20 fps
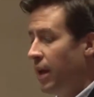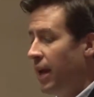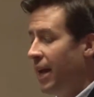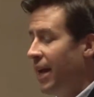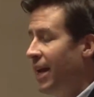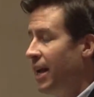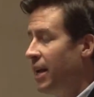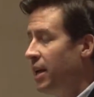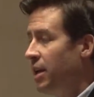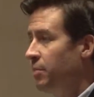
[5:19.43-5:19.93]

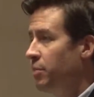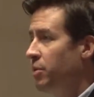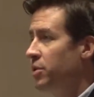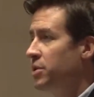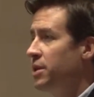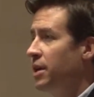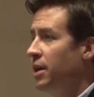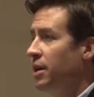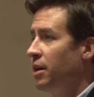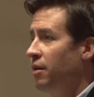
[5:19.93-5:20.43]

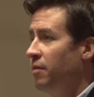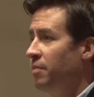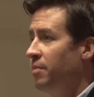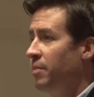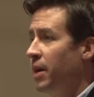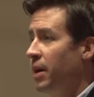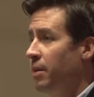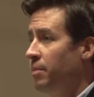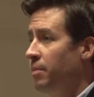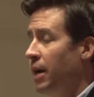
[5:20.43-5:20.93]
80%
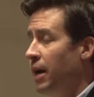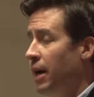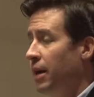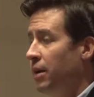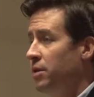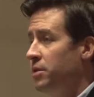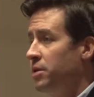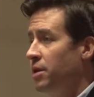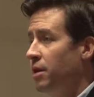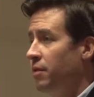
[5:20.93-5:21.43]
of
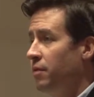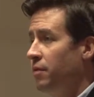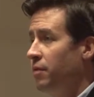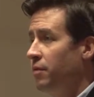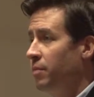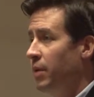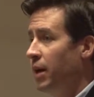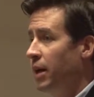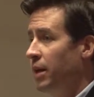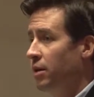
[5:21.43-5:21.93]
buyers
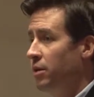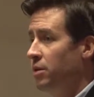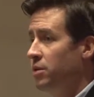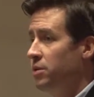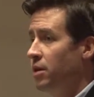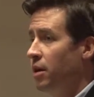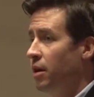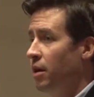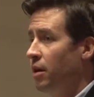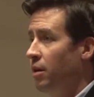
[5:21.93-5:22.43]
of
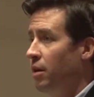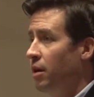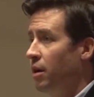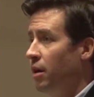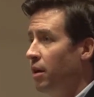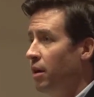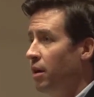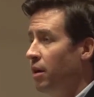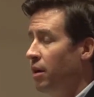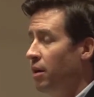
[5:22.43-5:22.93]
minors
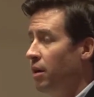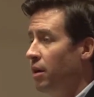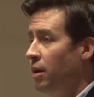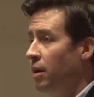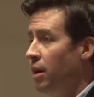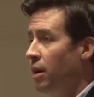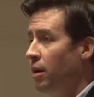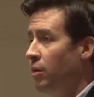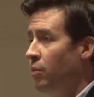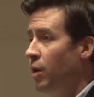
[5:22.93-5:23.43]

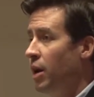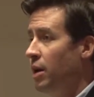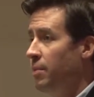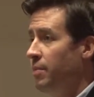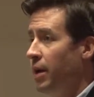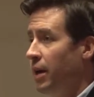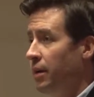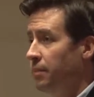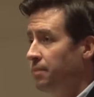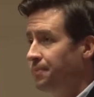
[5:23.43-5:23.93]
are white
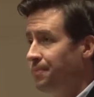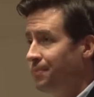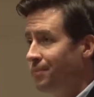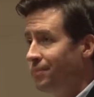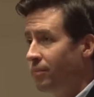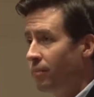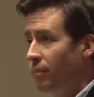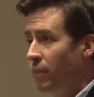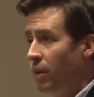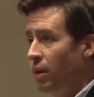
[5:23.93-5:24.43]
men.
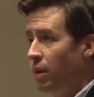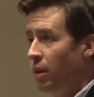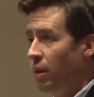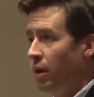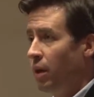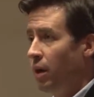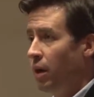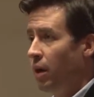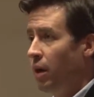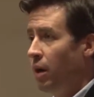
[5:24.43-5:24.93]

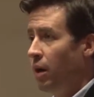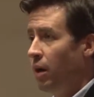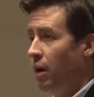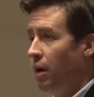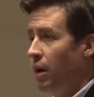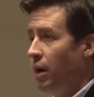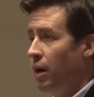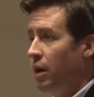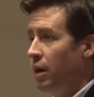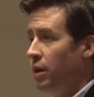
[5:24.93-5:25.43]

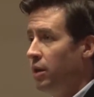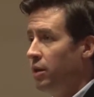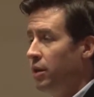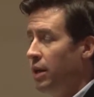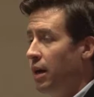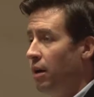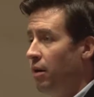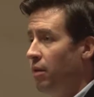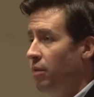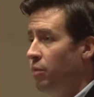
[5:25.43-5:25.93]

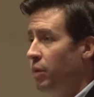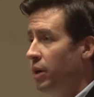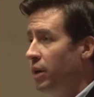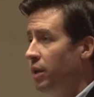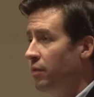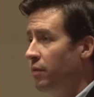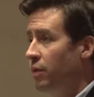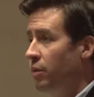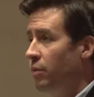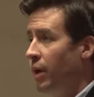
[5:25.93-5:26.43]
Now, we
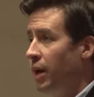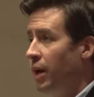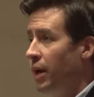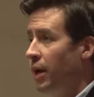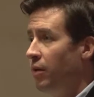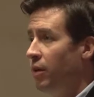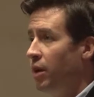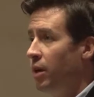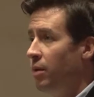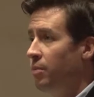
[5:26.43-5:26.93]
live in a white
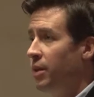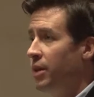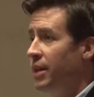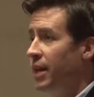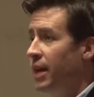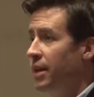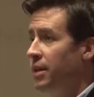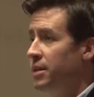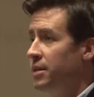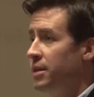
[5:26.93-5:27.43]
area, but
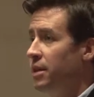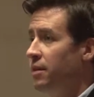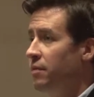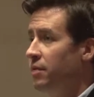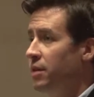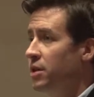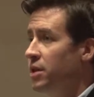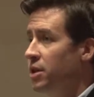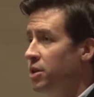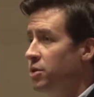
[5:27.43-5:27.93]
that is
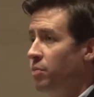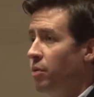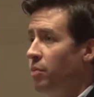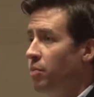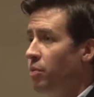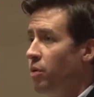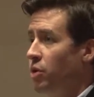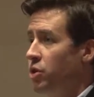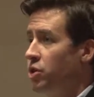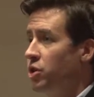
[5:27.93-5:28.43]
even
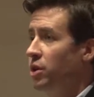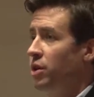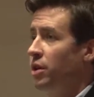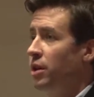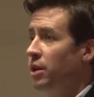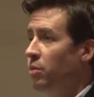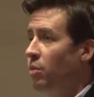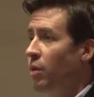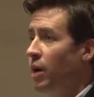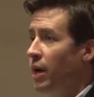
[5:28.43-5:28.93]

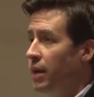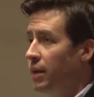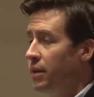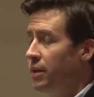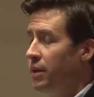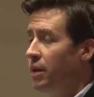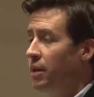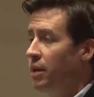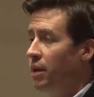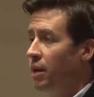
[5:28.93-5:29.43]
disproportionately
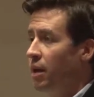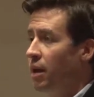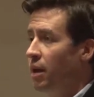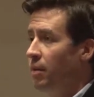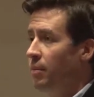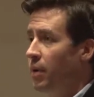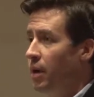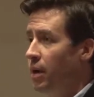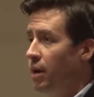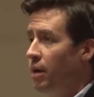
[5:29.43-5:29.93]
white
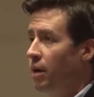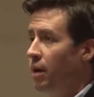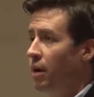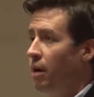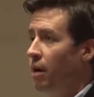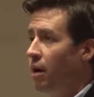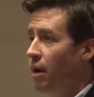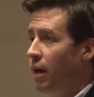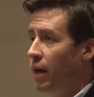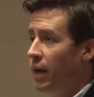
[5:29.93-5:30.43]

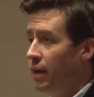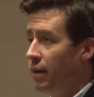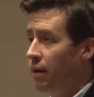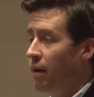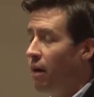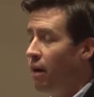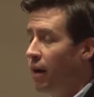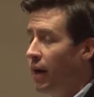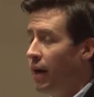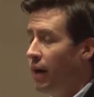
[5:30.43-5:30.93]
in
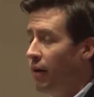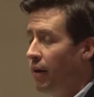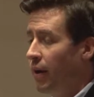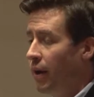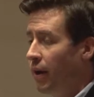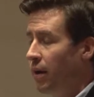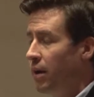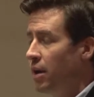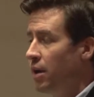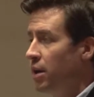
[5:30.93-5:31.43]
our
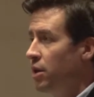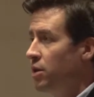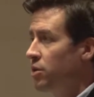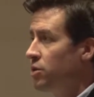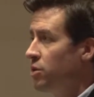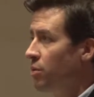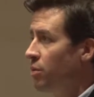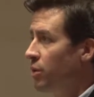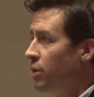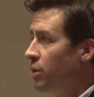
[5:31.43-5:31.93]
area.
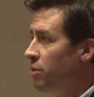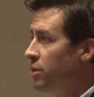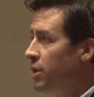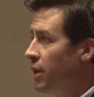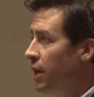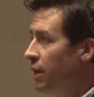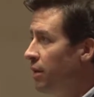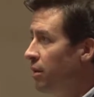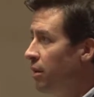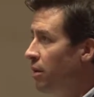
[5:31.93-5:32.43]
So when you
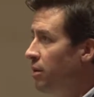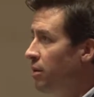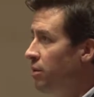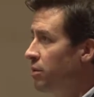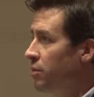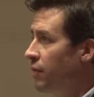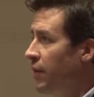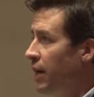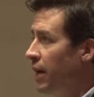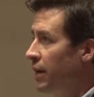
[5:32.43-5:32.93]
take all
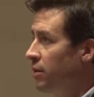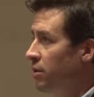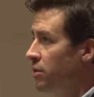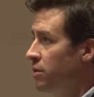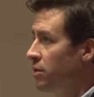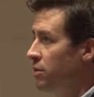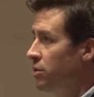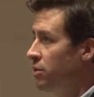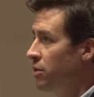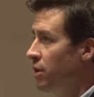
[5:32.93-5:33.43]
those
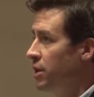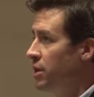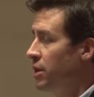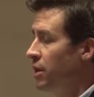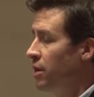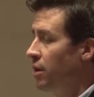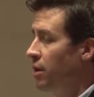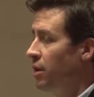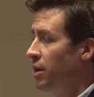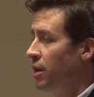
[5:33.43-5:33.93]
factors, those
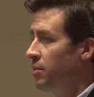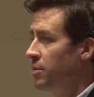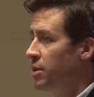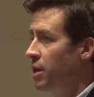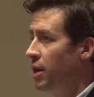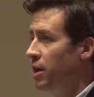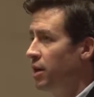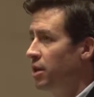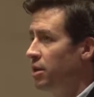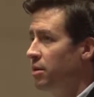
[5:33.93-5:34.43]
criteria that I'm
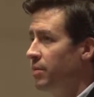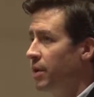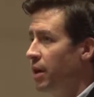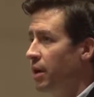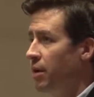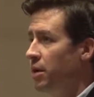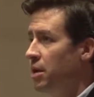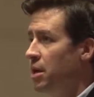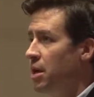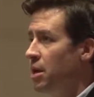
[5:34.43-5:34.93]
talking
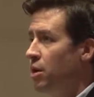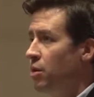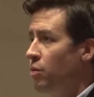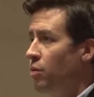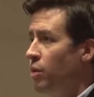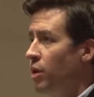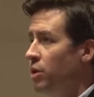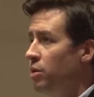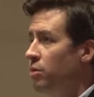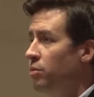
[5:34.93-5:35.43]
about,
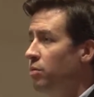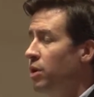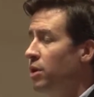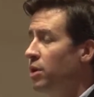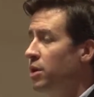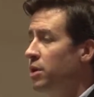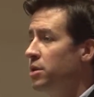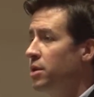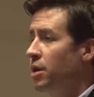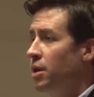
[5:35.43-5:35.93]
what you
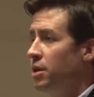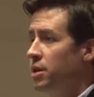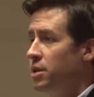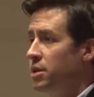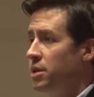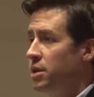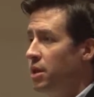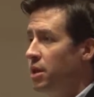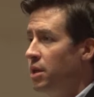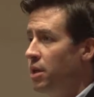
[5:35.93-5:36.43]
really start to
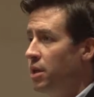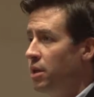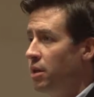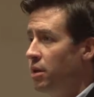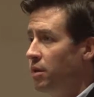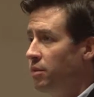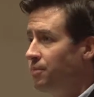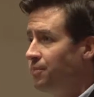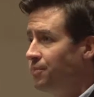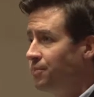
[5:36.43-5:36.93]
see
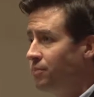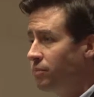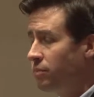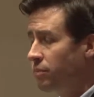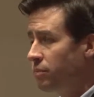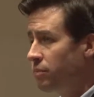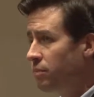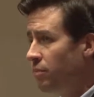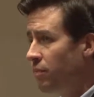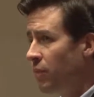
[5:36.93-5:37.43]
here
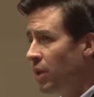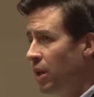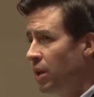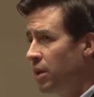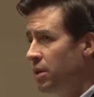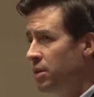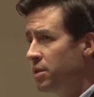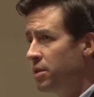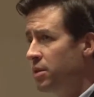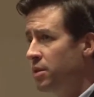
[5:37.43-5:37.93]

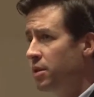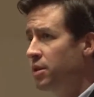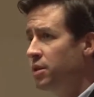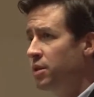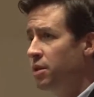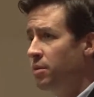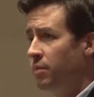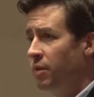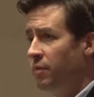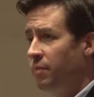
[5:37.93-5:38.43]
is a
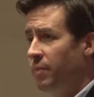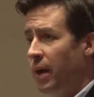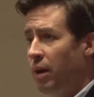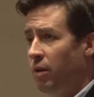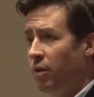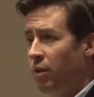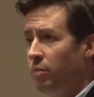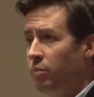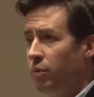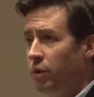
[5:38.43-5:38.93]
system of
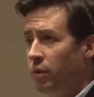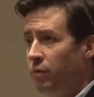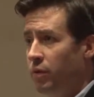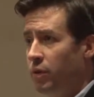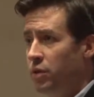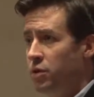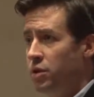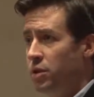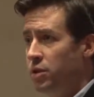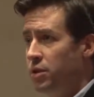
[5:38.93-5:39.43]
power and
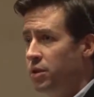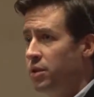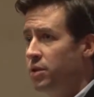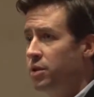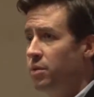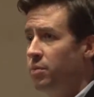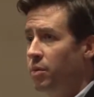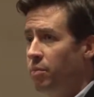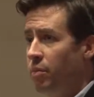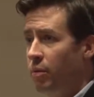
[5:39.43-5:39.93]
privilege, a
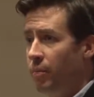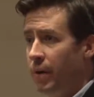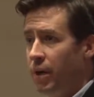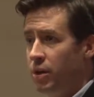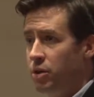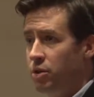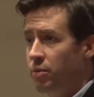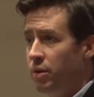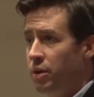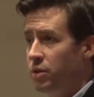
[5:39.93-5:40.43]
system that
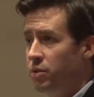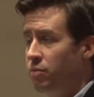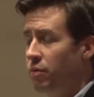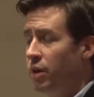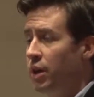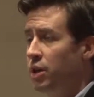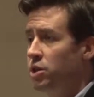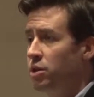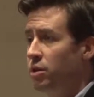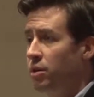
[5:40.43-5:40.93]
perpetuates
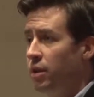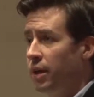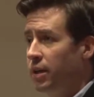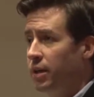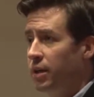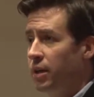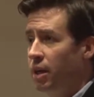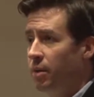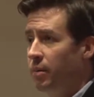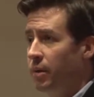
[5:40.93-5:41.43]
racial,
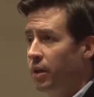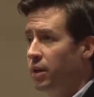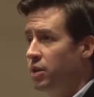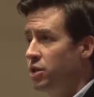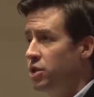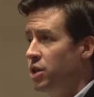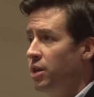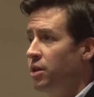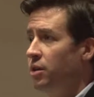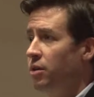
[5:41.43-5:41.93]
economic,
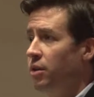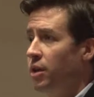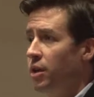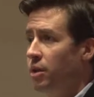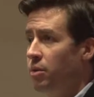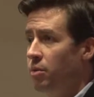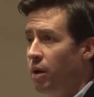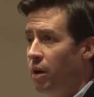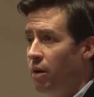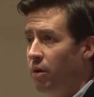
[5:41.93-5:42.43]
and gender
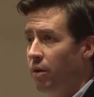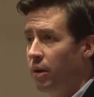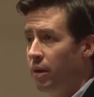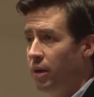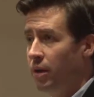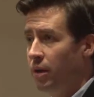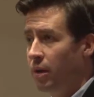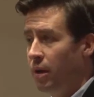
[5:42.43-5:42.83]
inequality.